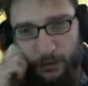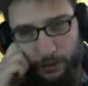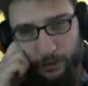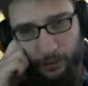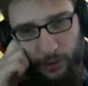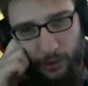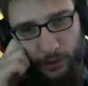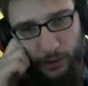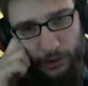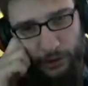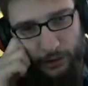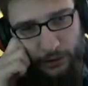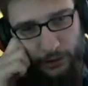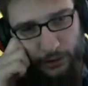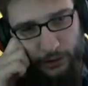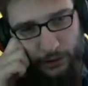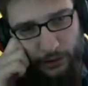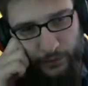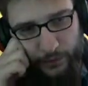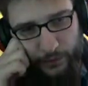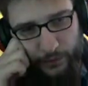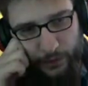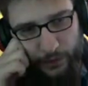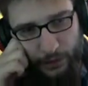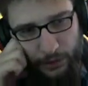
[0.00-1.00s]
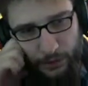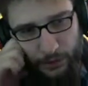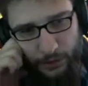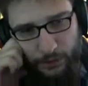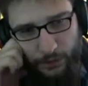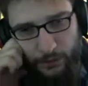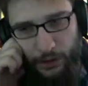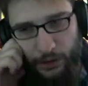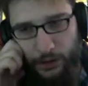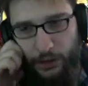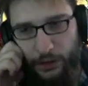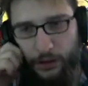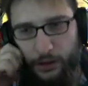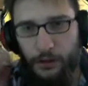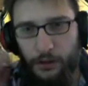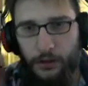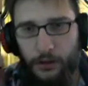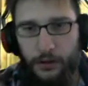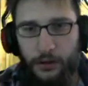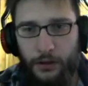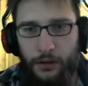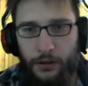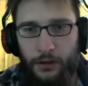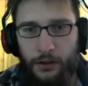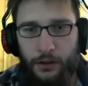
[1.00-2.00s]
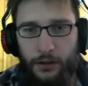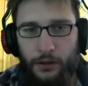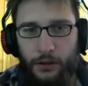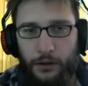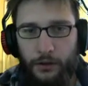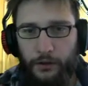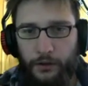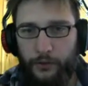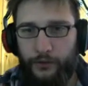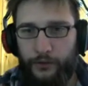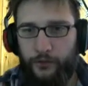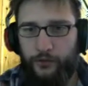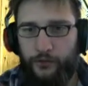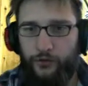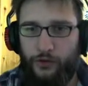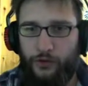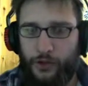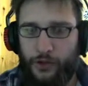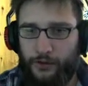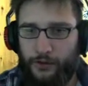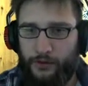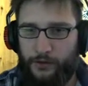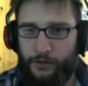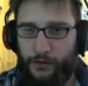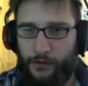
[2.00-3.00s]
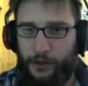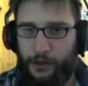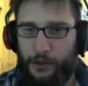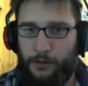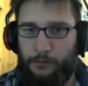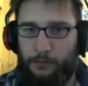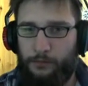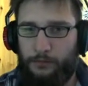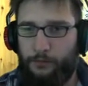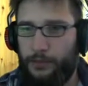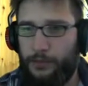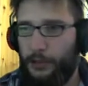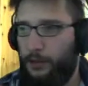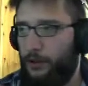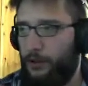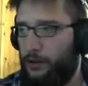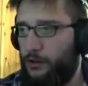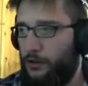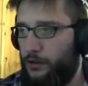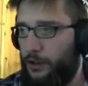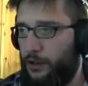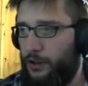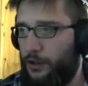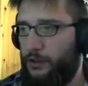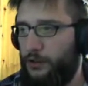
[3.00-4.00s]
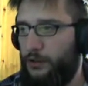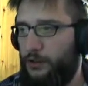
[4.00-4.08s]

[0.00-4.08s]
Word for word: while yesterday and today, just to get back into it,